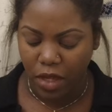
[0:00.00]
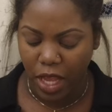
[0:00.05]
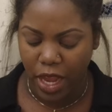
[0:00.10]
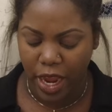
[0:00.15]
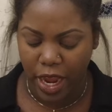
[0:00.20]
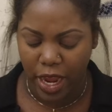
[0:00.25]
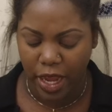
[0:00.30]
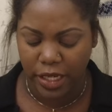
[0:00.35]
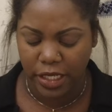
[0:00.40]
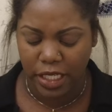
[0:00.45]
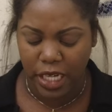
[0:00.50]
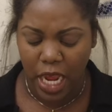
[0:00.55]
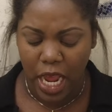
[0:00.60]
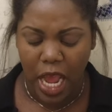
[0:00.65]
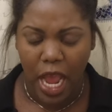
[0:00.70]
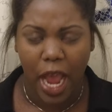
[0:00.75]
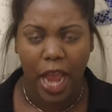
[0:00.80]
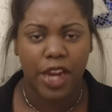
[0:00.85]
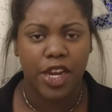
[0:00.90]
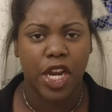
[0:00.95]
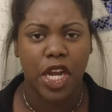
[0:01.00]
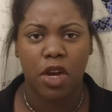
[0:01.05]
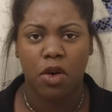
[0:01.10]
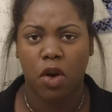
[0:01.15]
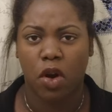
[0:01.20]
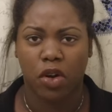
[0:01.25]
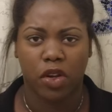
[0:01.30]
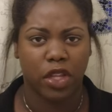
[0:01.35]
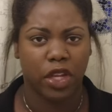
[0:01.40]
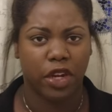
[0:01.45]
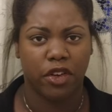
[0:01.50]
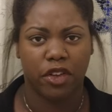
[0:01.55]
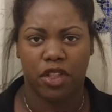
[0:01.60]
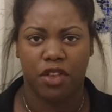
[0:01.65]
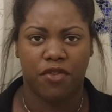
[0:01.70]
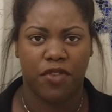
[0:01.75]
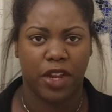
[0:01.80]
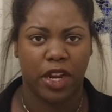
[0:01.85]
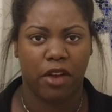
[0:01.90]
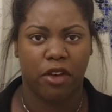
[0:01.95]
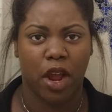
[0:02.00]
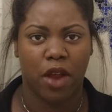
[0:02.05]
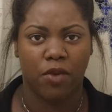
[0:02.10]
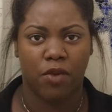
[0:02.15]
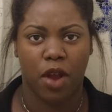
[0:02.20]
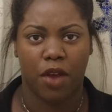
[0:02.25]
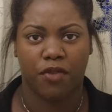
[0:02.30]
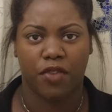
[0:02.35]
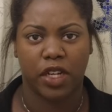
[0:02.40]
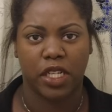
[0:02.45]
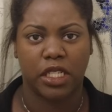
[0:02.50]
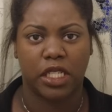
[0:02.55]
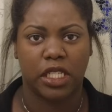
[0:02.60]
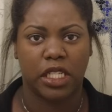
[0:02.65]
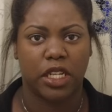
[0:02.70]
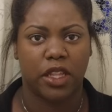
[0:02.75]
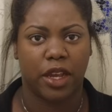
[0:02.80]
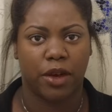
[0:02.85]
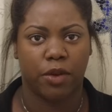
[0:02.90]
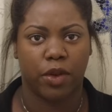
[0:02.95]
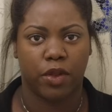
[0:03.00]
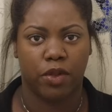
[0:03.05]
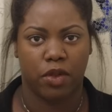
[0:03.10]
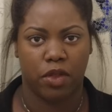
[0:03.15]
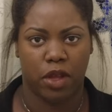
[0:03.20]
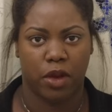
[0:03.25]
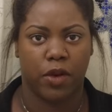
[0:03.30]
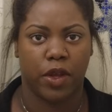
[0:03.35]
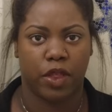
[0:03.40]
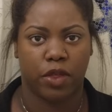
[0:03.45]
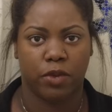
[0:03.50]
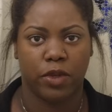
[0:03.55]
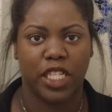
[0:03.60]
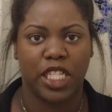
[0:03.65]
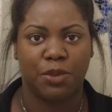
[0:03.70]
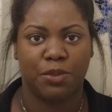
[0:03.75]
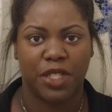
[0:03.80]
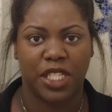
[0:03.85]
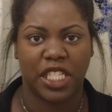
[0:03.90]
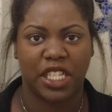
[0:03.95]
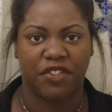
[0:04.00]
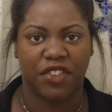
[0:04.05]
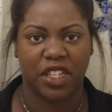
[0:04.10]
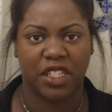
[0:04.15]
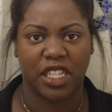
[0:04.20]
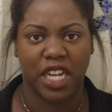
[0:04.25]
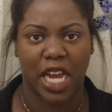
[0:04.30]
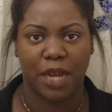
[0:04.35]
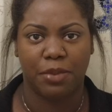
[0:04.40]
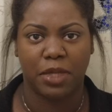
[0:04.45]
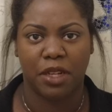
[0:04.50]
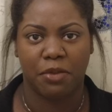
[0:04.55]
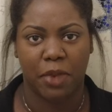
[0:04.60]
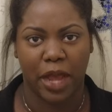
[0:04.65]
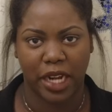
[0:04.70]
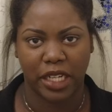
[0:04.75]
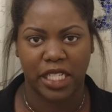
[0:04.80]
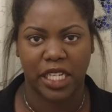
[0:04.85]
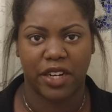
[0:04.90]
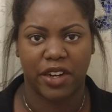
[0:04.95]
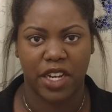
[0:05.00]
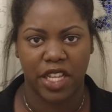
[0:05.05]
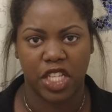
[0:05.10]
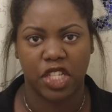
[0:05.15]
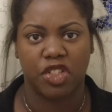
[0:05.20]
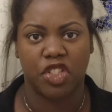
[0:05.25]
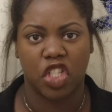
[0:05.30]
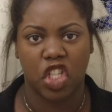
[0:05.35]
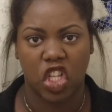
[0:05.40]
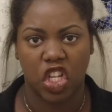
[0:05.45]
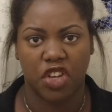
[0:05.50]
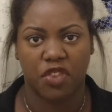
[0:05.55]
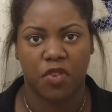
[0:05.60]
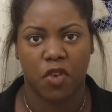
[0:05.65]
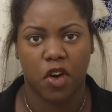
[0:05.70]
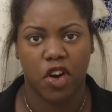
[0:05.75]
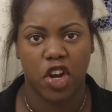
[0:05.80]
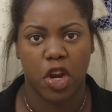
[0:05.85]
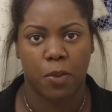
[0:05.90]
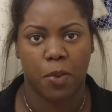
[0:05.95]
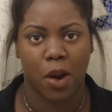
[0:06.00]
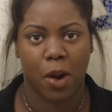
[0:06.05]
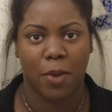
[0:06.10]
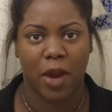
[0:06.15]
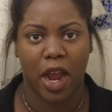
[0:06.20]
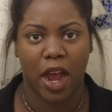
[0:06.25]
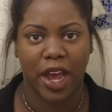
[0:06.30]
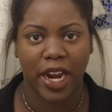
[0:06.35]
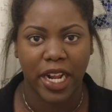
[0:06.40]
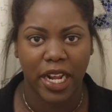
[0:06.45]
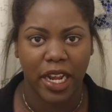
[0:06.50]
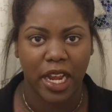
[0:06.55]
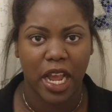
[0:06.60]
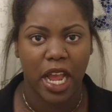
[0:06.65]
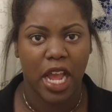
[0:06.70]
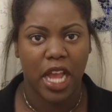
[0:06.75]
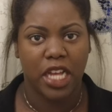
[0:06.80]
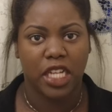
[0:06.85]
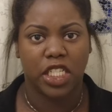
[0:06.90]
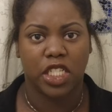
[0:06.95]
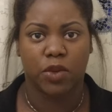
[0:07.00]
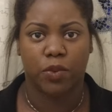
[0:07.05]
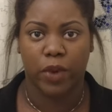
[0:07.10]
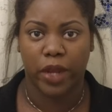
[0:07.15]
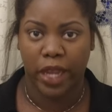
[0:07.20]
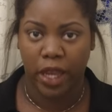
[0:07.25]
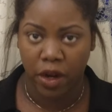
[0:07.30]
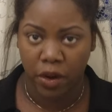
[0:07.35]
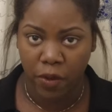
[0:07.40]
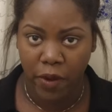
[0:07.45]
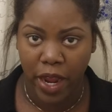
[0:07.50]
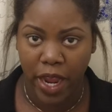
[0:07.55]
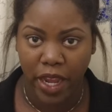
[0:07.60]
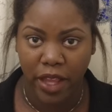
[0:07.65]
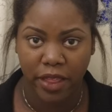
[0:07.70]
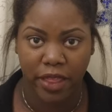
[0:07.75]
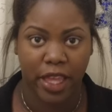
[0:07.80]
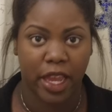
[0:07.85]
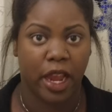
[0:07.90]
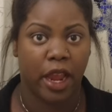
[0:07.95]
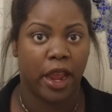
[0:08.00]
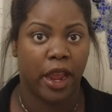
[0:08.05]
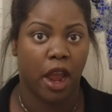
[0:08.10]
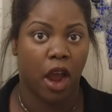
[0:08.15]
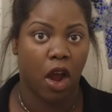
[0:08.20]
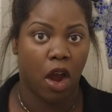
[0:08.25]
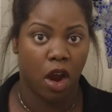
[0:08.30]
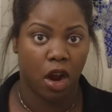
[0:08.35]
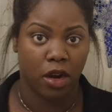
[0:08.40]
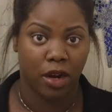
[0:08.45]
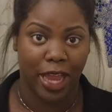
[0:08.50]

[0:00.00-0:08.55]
And I know earlier in the video I referenced there were 3 specific types of bacteria that you should look for in your probiotic. To reiterate, they are